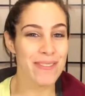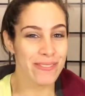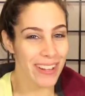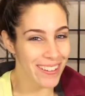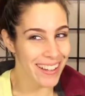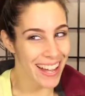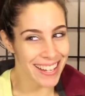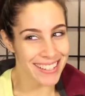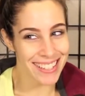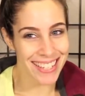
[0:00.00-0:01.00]
felt
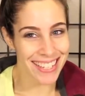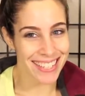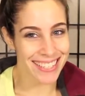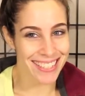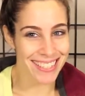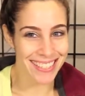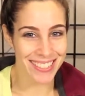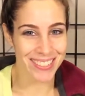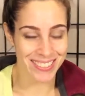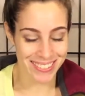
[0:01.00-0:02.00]
kind of like,
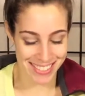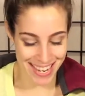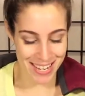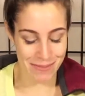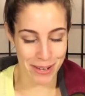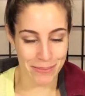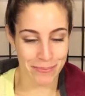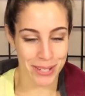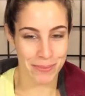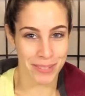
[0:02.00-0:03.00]
oh damn,
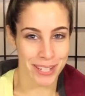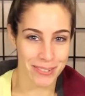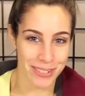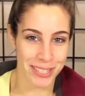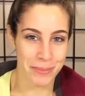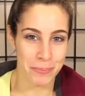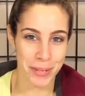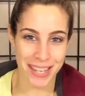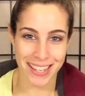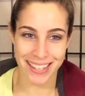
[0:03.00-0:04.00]
I'm like really
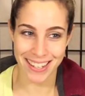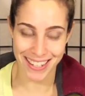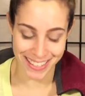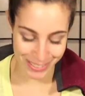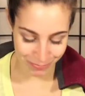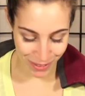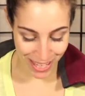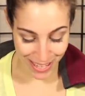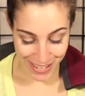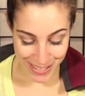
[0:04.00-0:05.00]
big, huh?
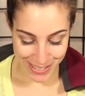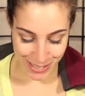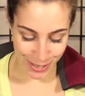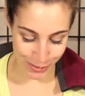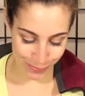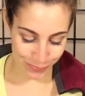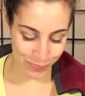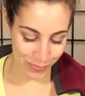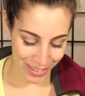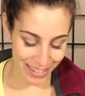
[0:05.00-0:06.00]
So
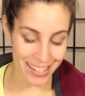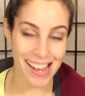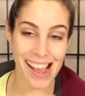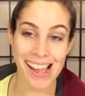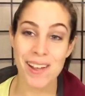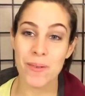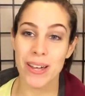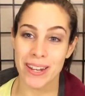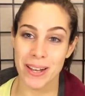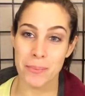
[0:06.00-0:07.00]
yeah, I
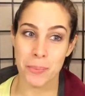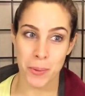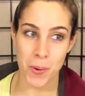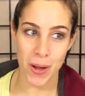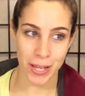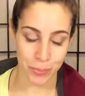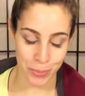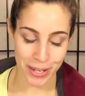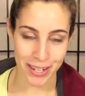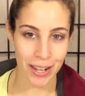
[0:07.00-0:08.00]
went up quite a
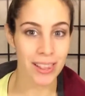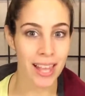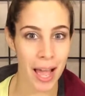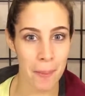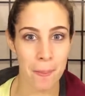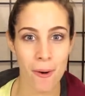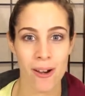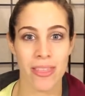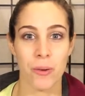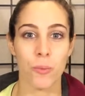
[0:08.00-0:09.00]
bit, a lot
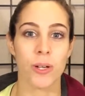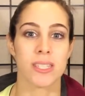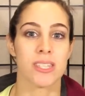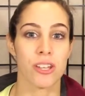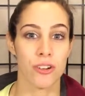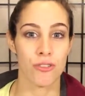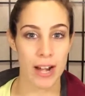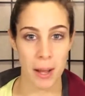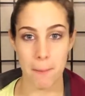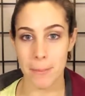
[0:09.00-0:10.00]
more than what's the
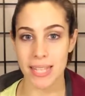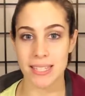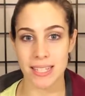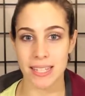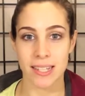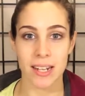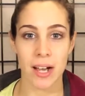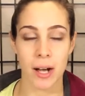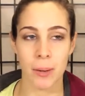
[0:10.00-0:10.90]
recommended